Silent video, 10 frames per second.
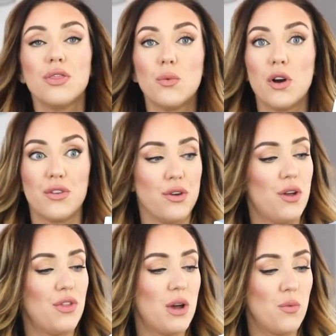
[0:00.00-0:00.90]
the one
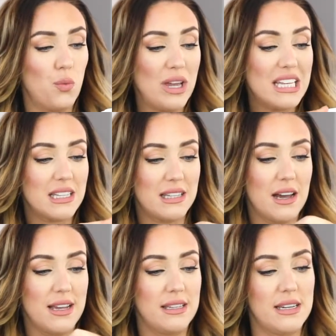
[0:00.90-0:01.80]
that we
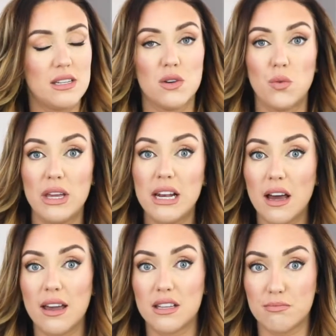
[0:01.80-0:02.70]
decided we
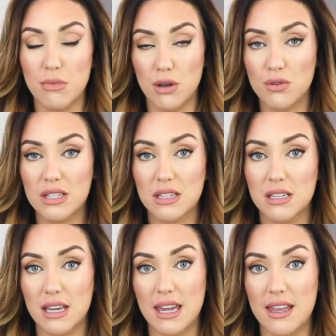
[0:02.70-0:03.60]
liked
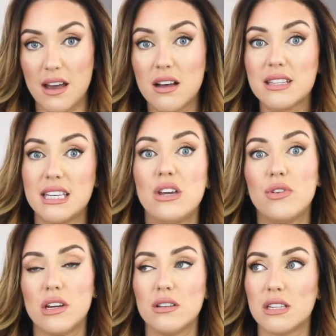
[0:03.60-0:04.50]
most in our
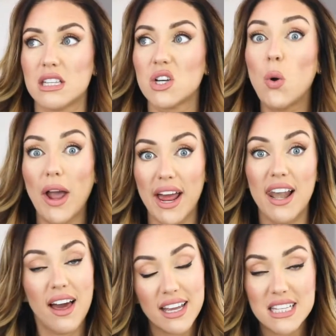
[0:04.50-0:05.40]
cereals. It's quite a
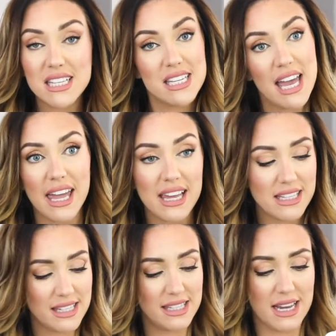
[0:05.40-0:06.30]
light
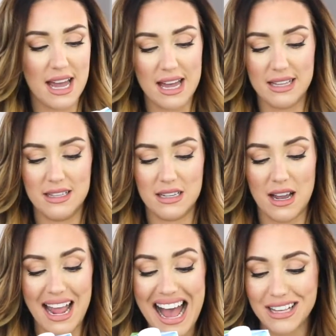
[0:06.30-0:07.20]
taste and
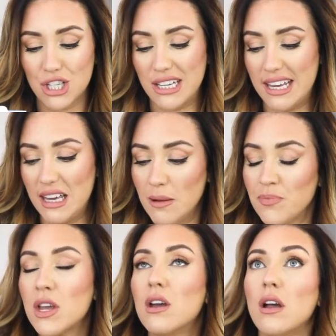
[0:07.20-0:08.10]
I actually
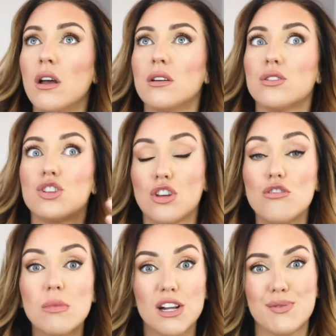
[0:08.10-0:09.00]

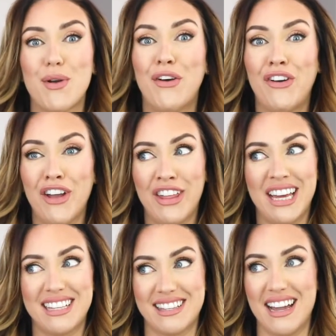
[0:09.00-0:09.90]
so much prefer
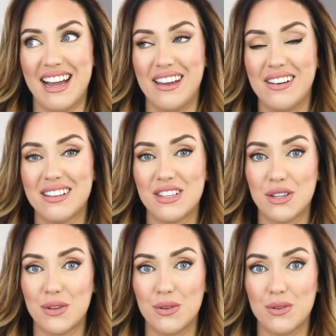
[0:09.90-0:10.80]
this now
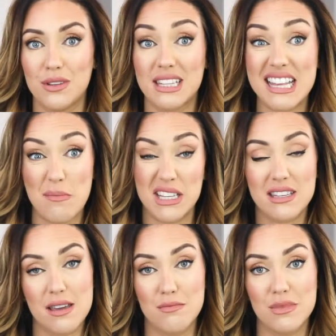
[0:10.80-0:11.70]
to
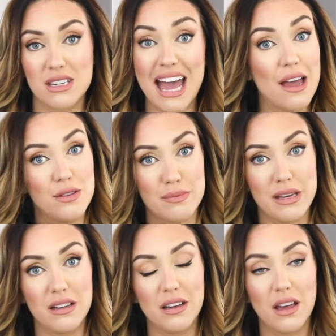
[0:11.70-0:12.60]
semi-skimmed cow's
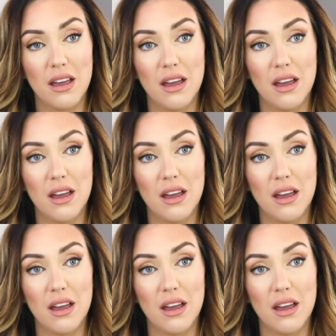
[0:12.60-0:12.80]
milk.